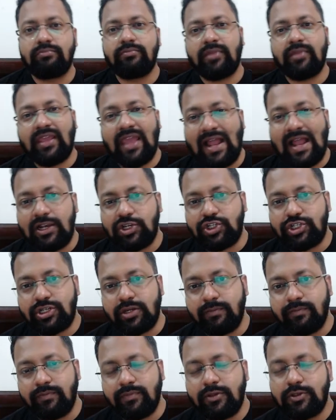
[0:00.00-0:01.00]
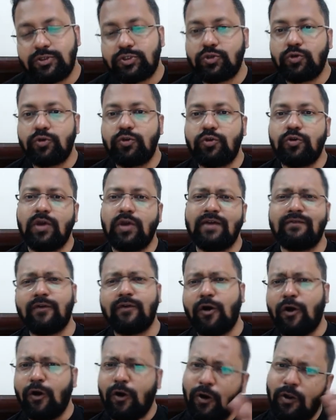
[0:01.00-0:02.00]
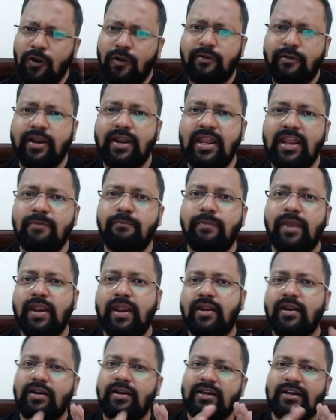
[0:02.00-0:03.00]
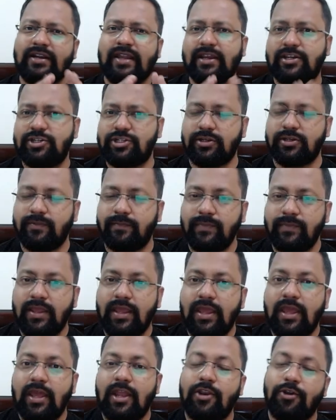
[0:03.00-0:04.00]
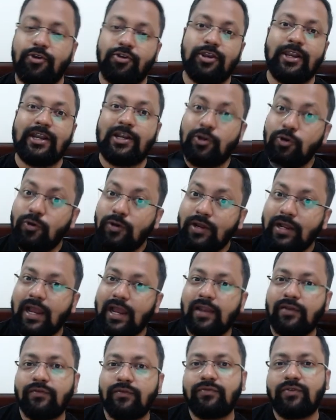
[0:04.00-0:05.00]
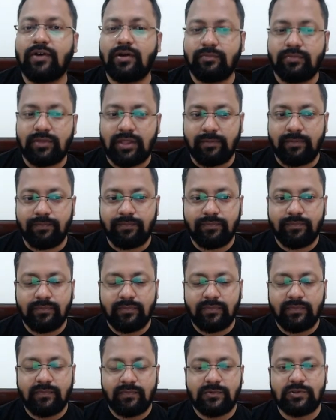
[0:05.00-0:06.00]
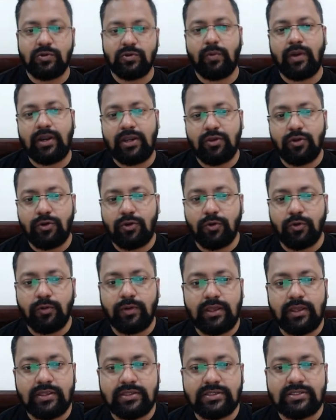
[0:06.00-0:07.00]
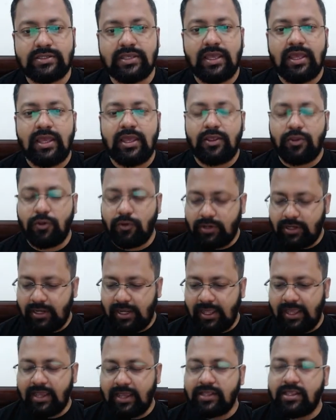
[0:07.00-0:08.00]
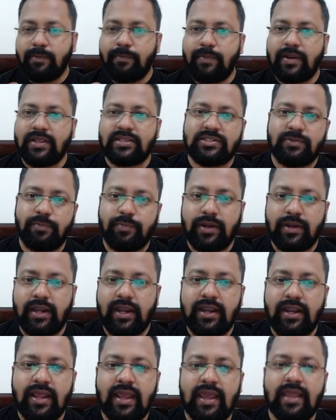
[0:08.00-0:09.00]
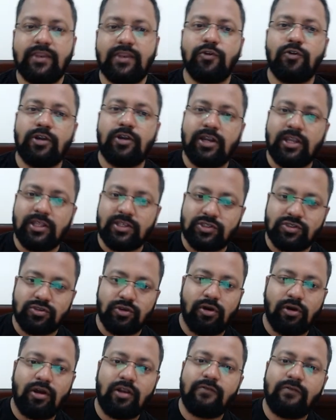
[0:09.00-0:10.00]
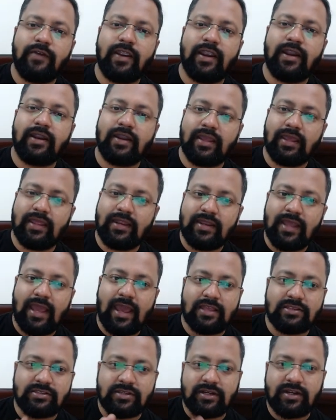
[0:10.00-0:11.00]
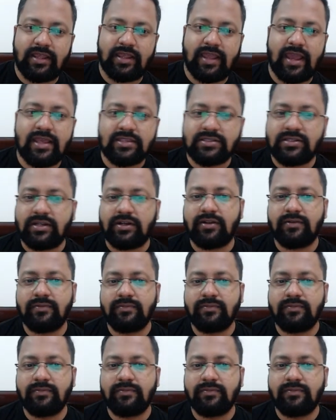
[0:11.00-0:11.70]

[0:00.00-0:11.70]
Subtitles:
calcium. So you have already made a detection. Now you need to confirm them. So what you do is you take the precipitate and you dissolve it in acetic acid.